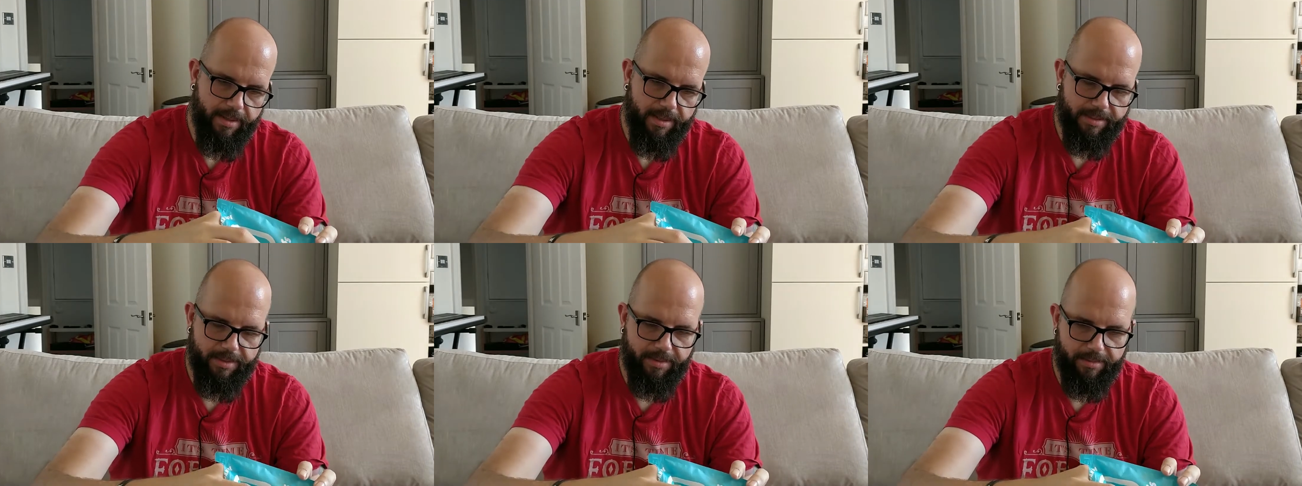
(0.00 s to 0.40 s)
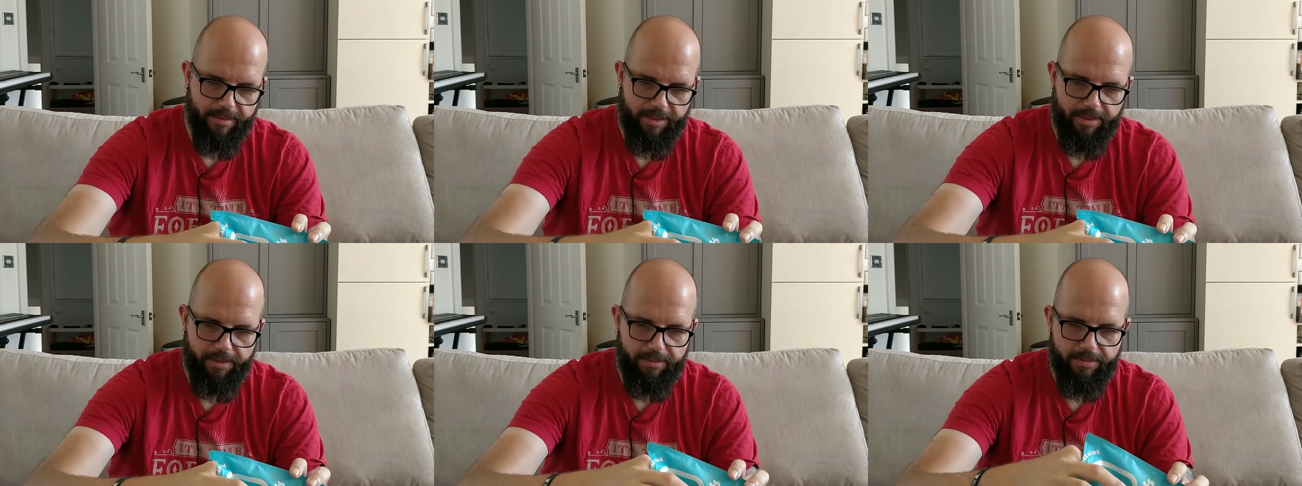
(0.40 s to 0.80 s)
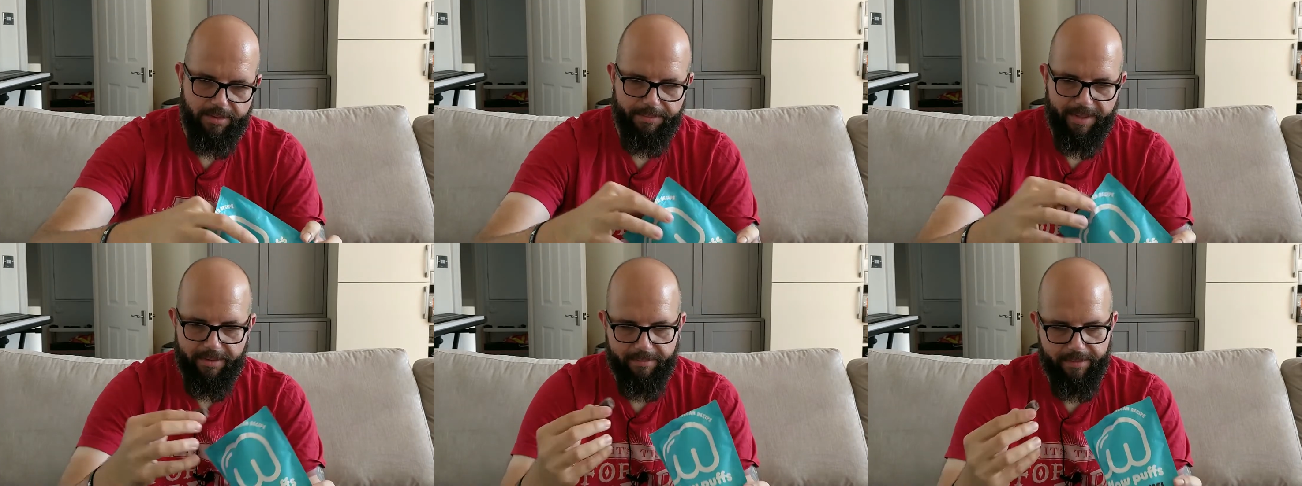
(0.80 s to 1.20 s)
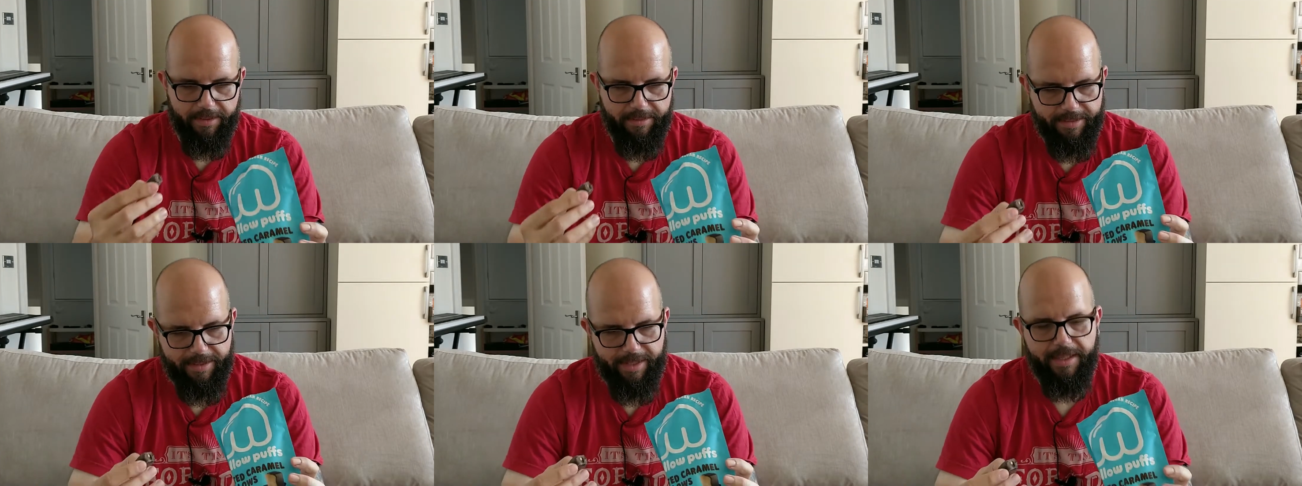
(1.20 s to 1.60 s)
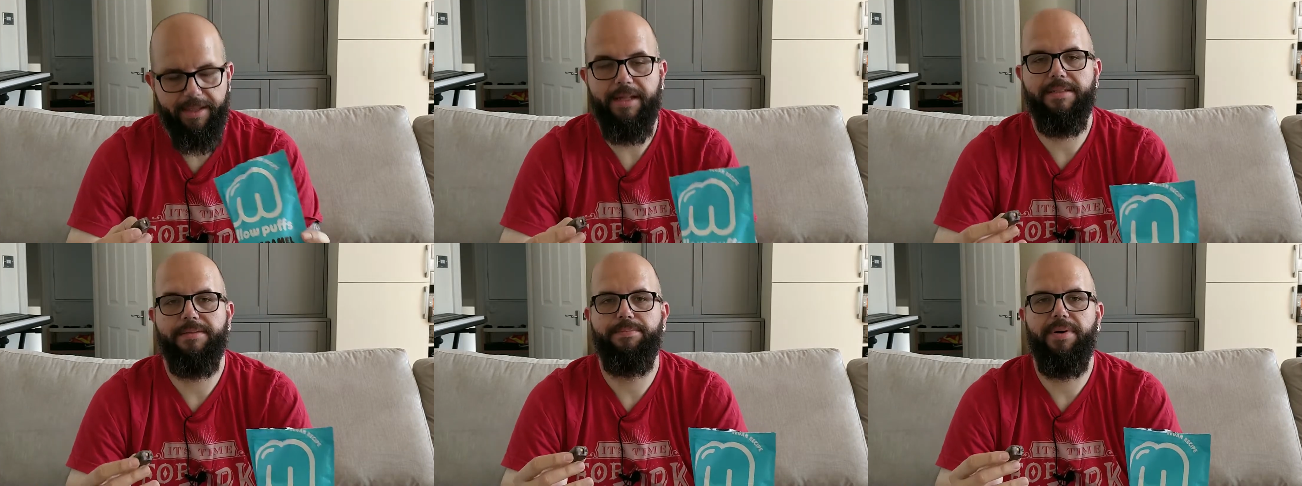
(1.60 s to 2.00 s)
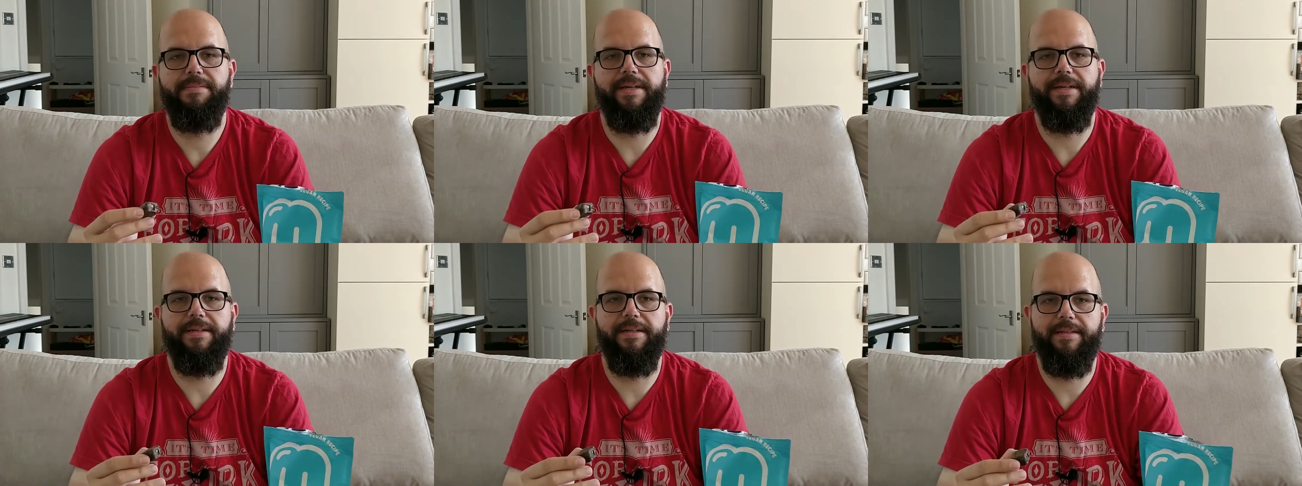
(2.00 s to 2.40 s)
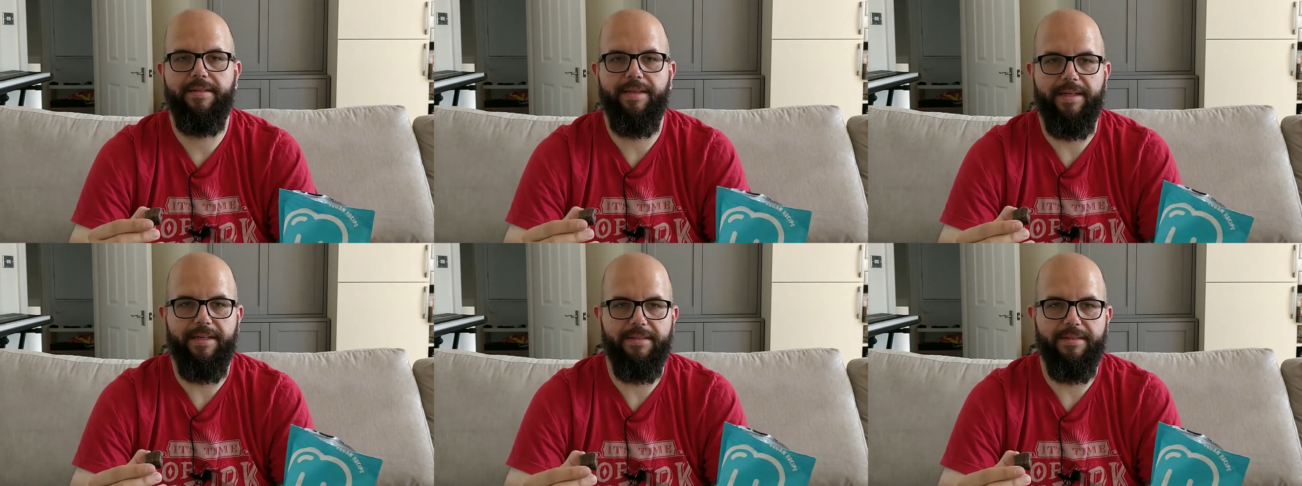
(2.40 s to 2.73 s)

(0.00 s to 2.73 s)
It's not a huge amount of those in there. That's probably a good thing,